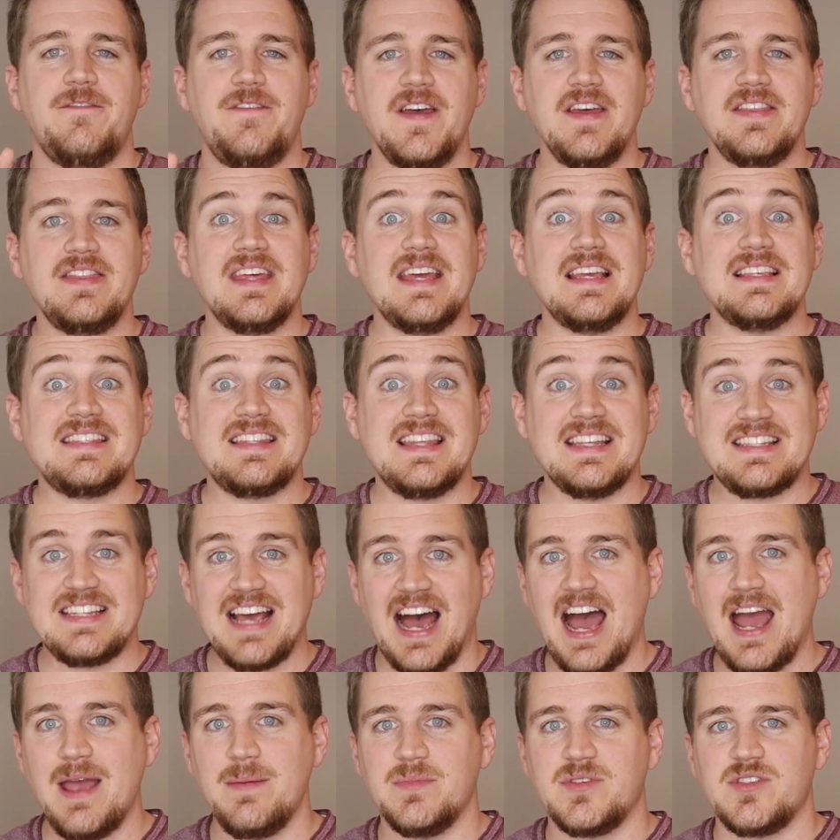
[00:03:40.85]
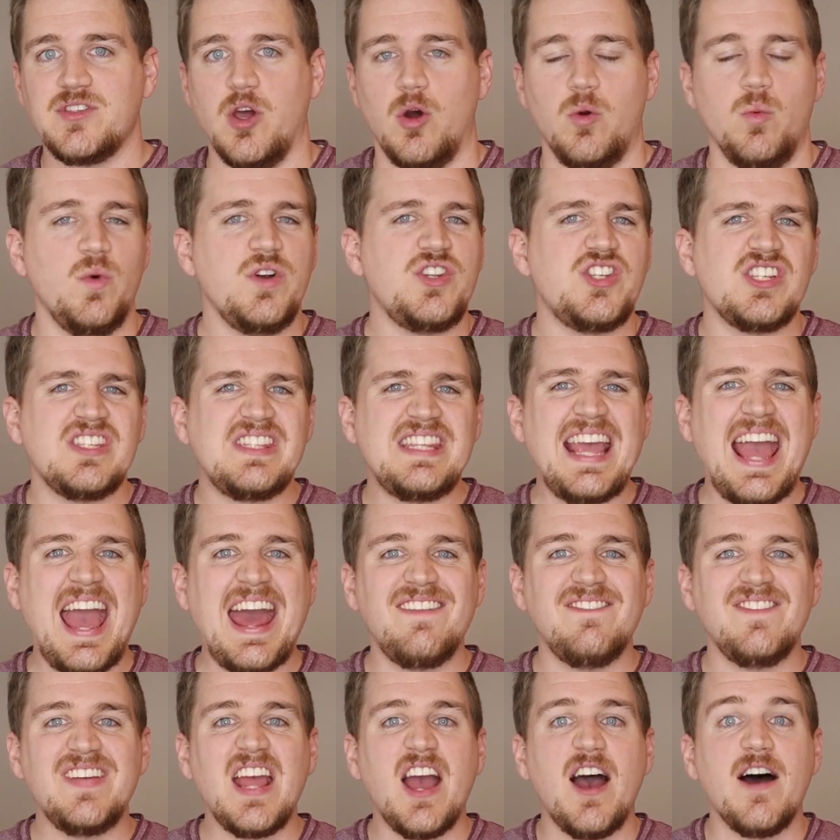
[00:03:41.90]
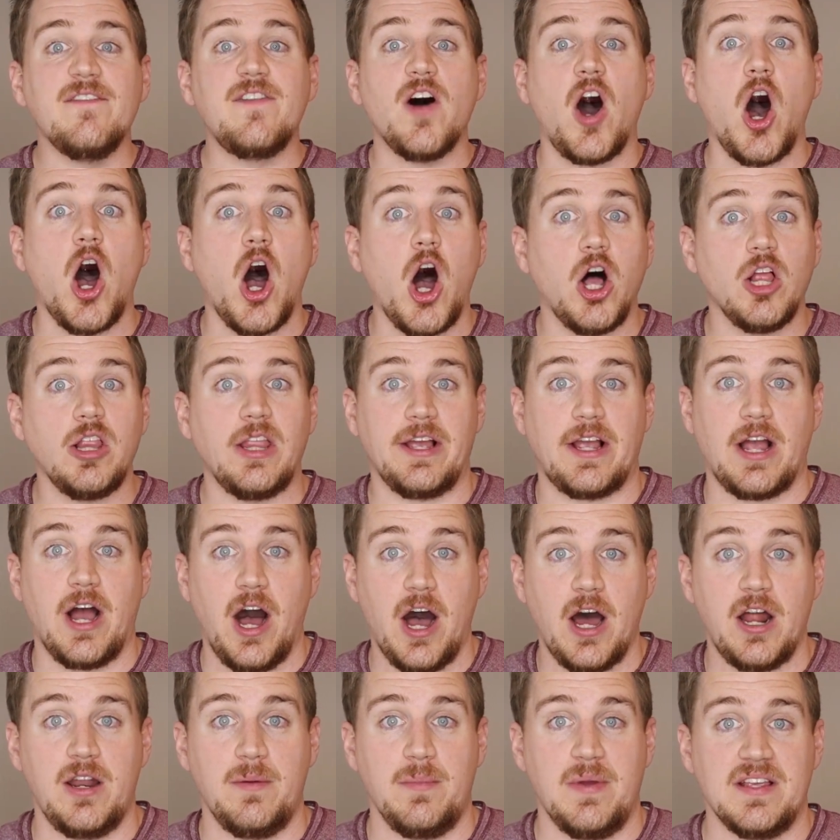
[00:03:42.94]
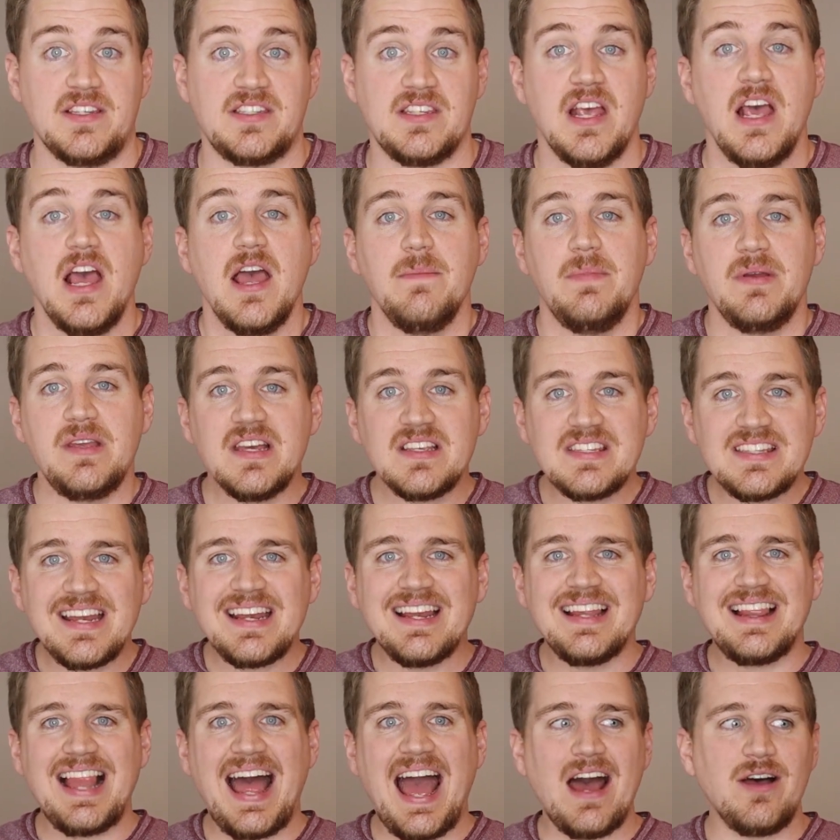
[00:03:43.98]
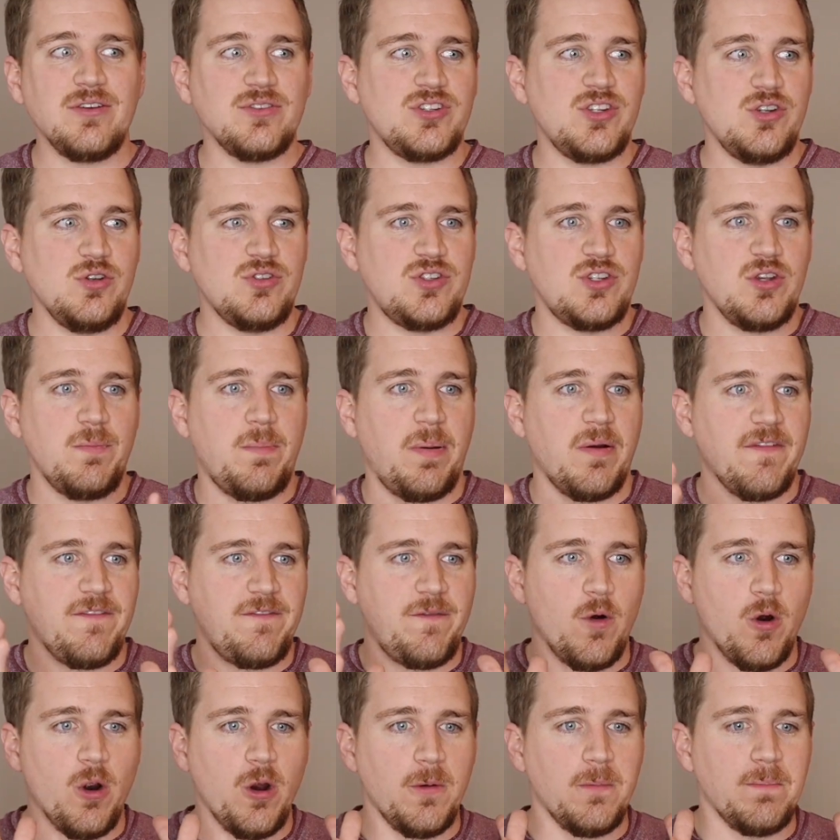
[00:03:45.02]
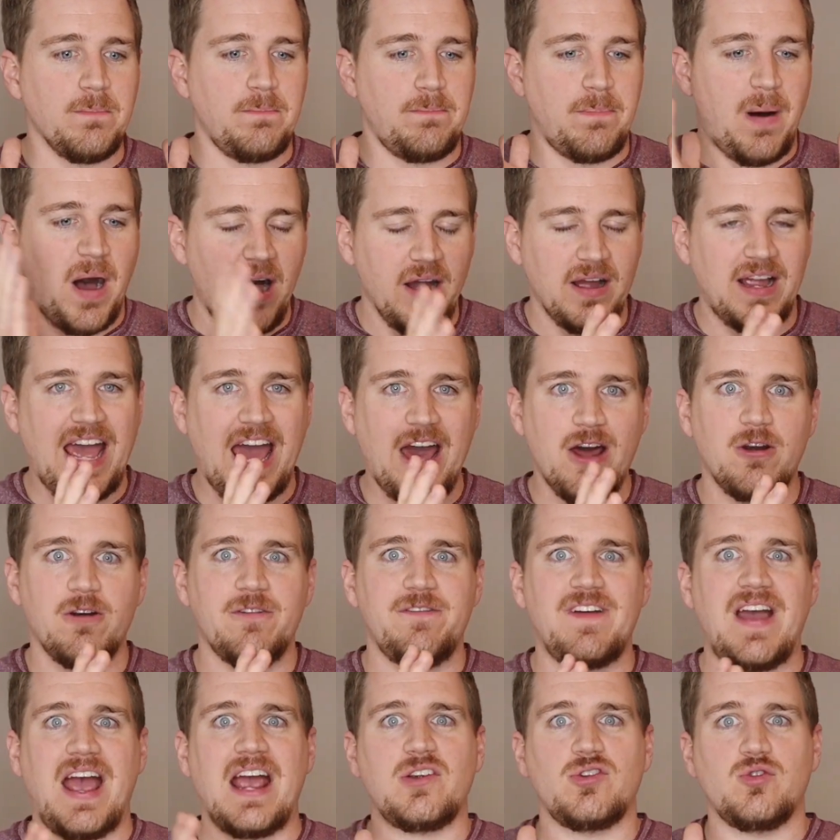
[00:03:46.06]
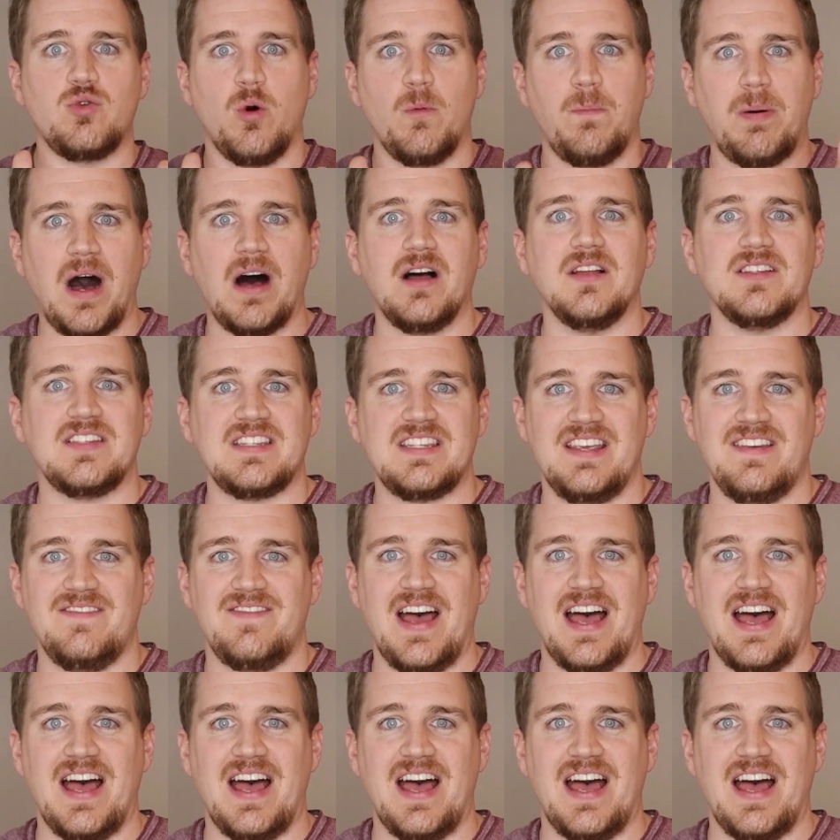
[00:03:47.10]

Fifth is the time stone, which is the envy of all economists, because it allows you to perform po counterfactual policy